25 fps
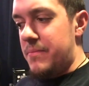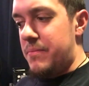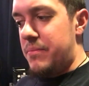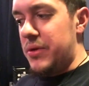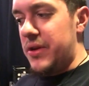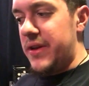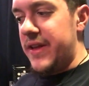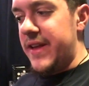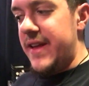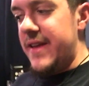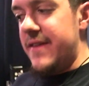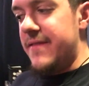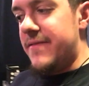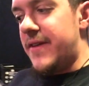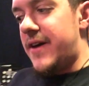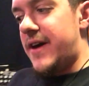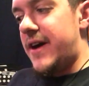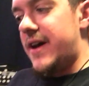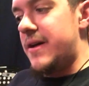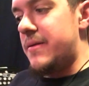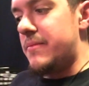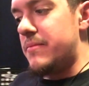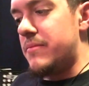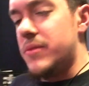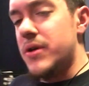believe
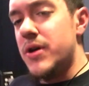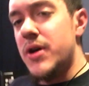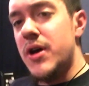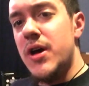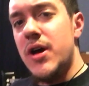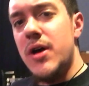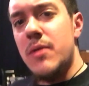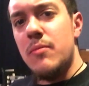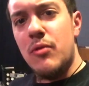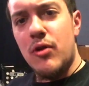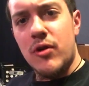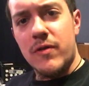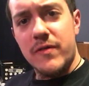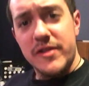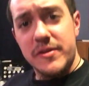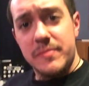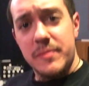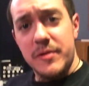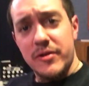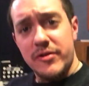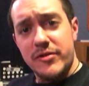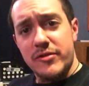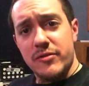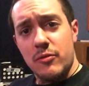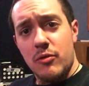I am more of a
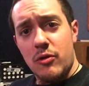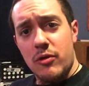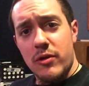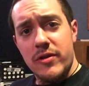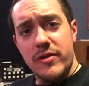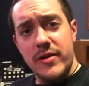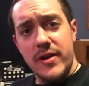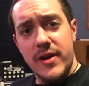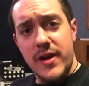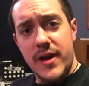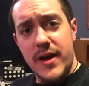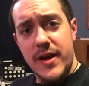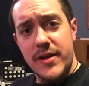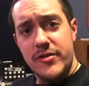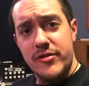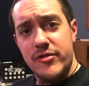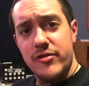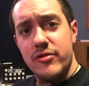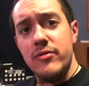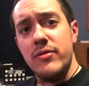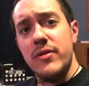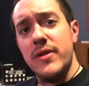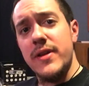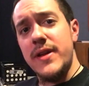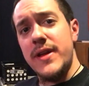spiritual warrior than I
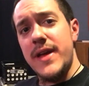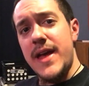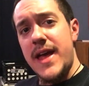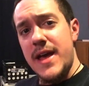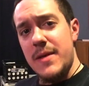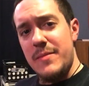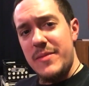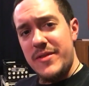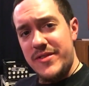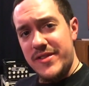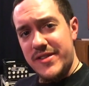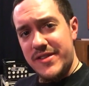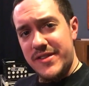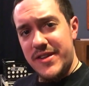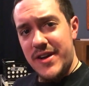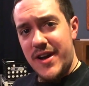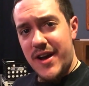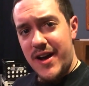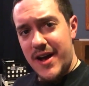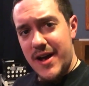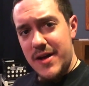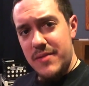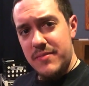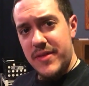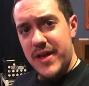truly am at this
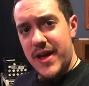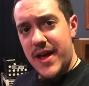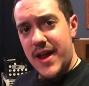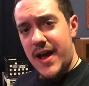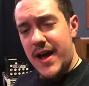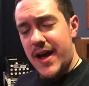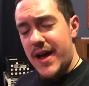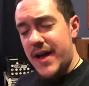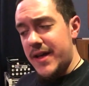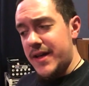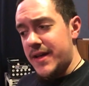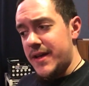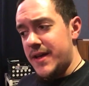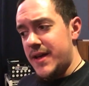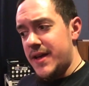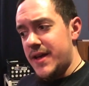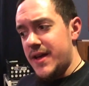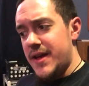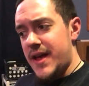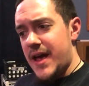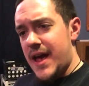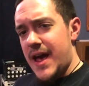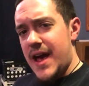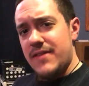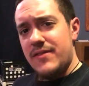time, that I
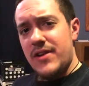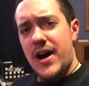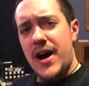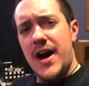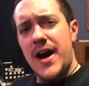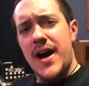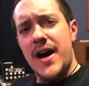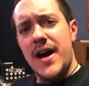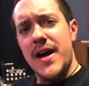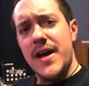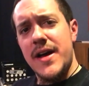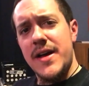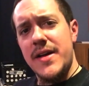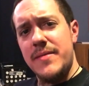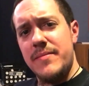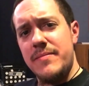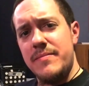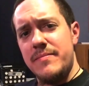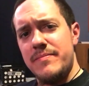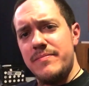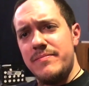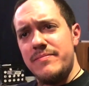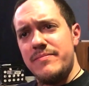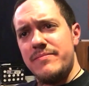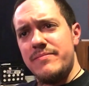have a high
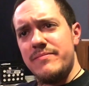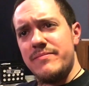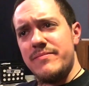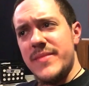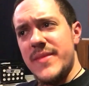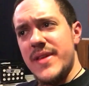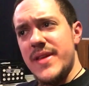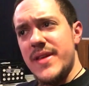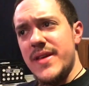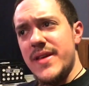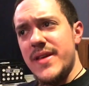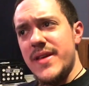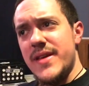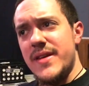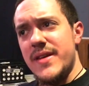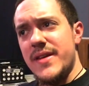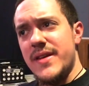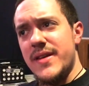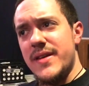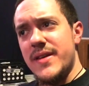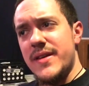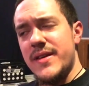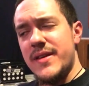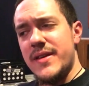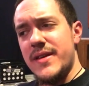
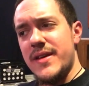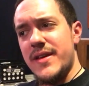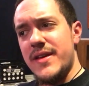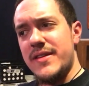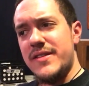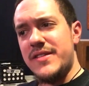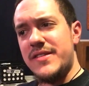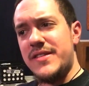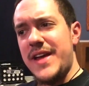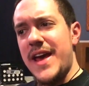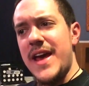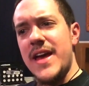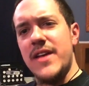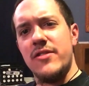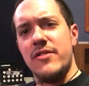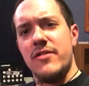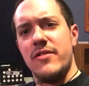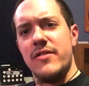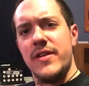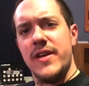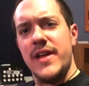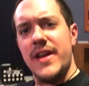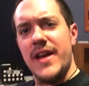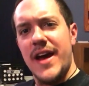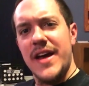
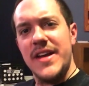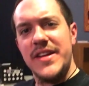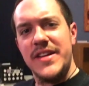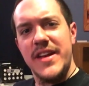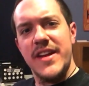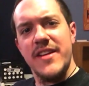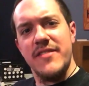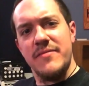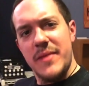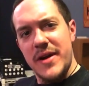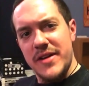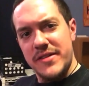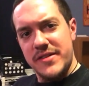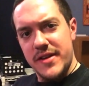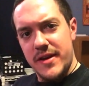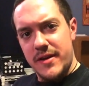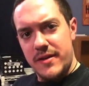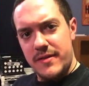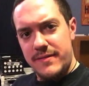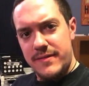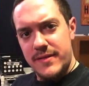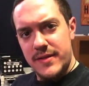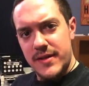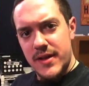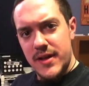standard and idea of
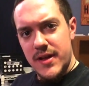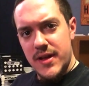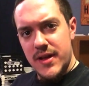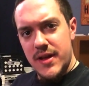myself